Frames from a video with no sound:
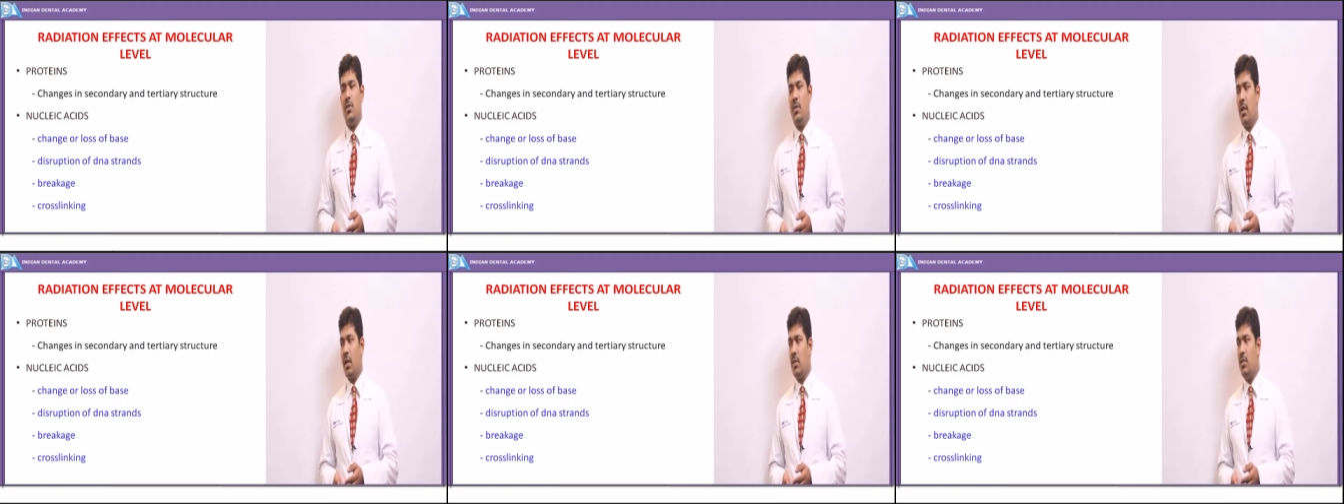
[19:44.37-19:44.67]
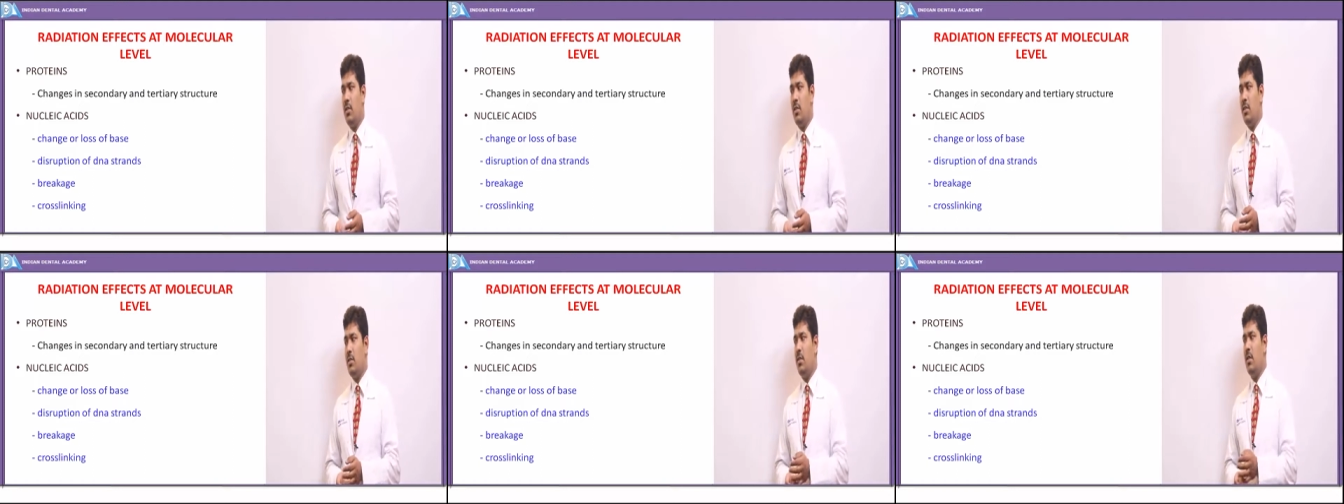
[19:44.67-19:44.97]

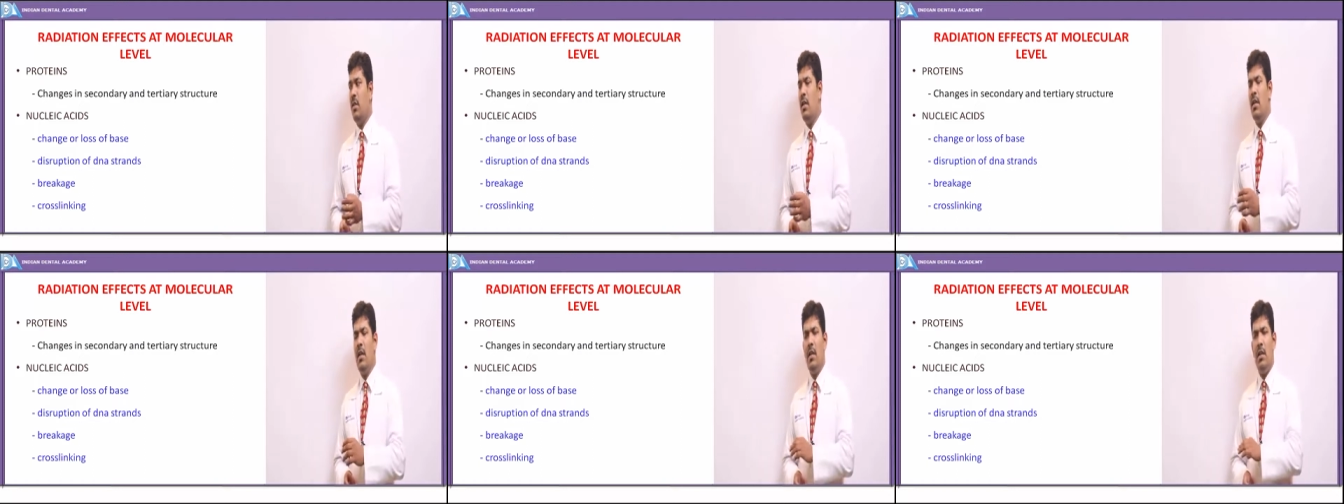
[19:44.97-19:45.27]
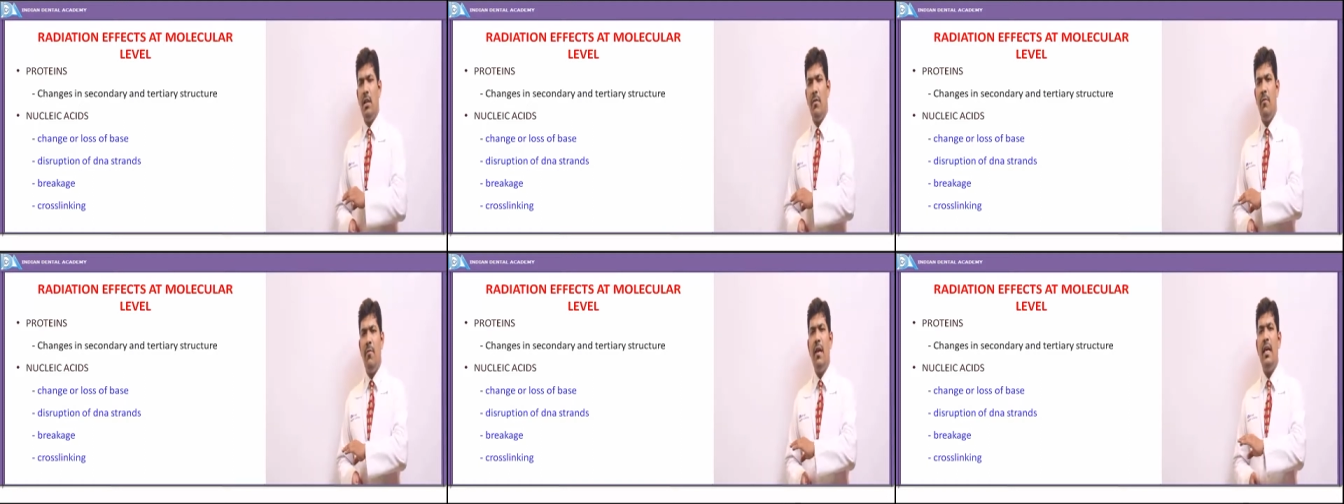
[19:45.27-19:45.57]
structures
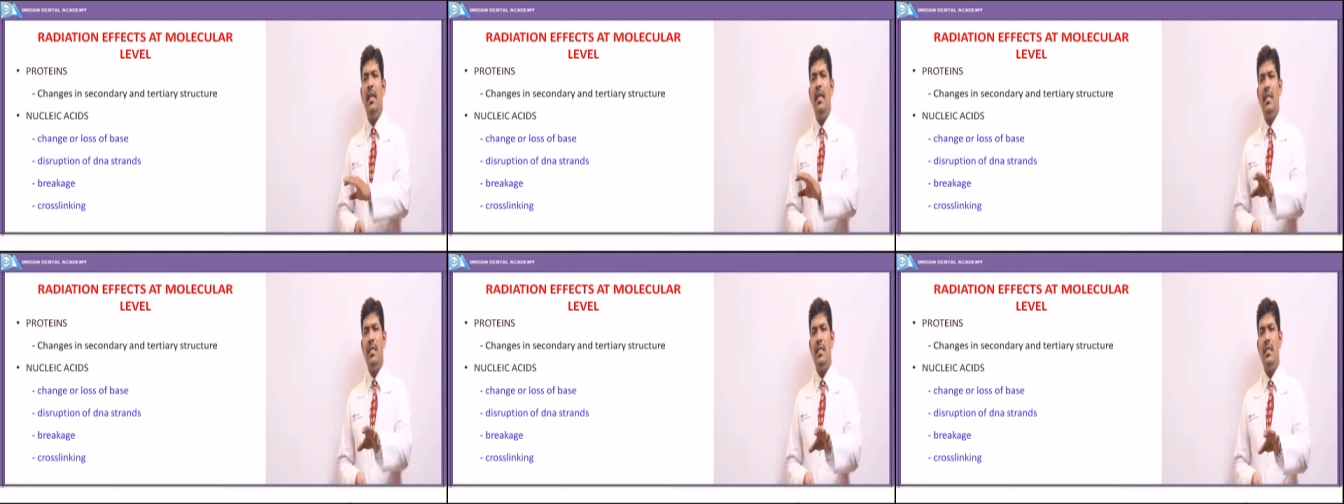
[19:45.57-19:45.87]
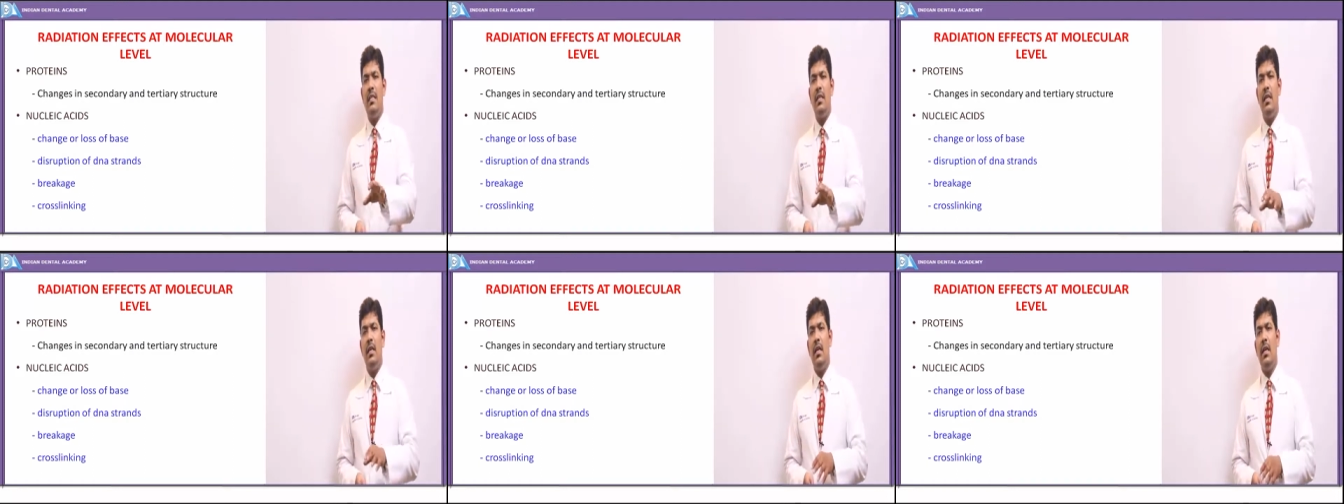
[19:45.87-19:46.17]
the
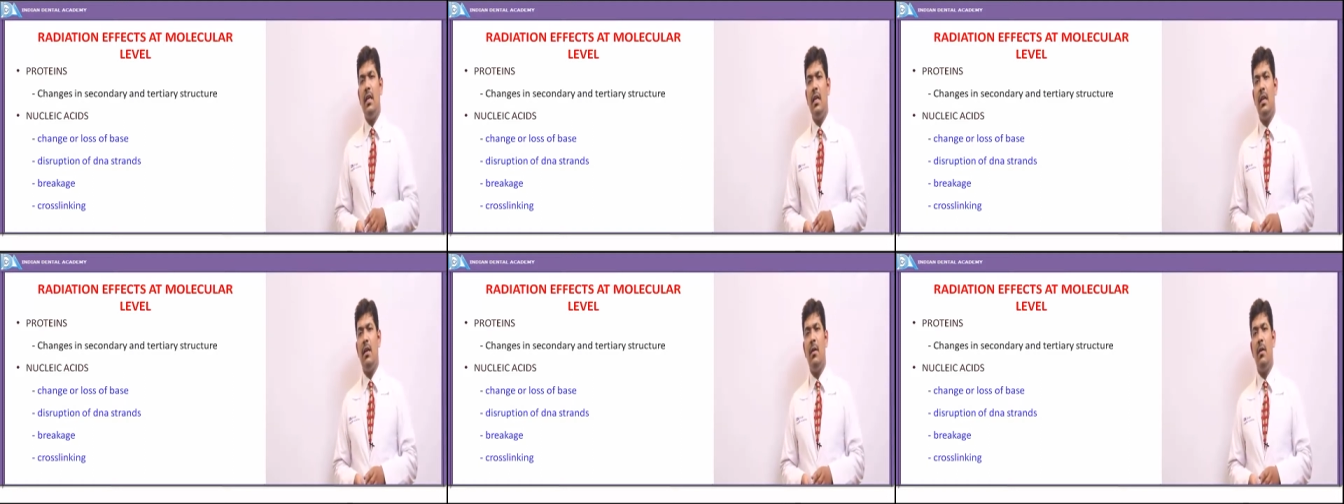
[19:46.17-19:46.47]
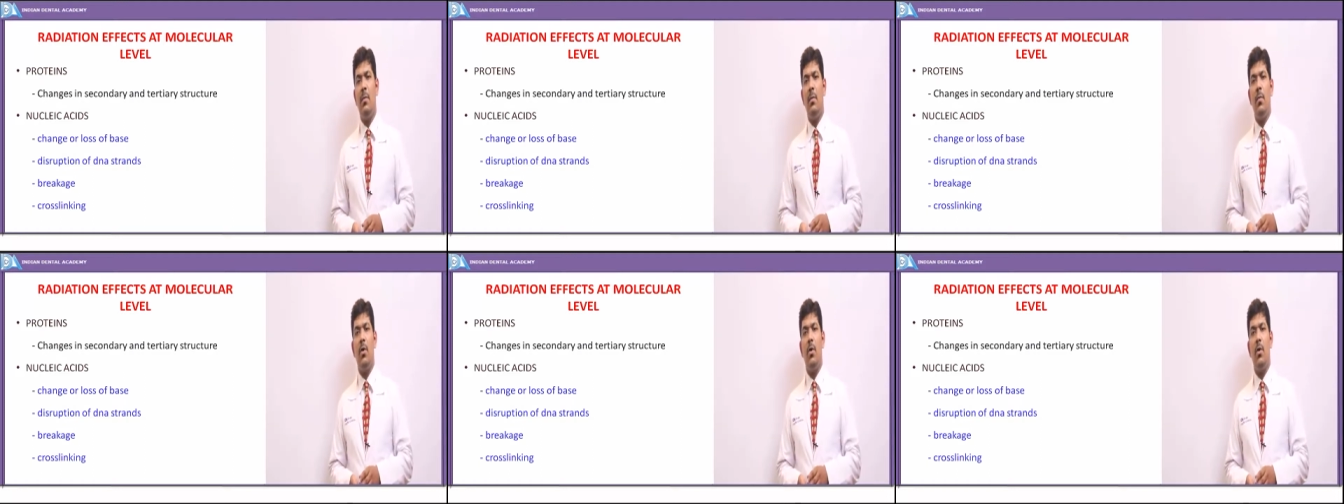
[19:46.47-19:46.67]
various uh,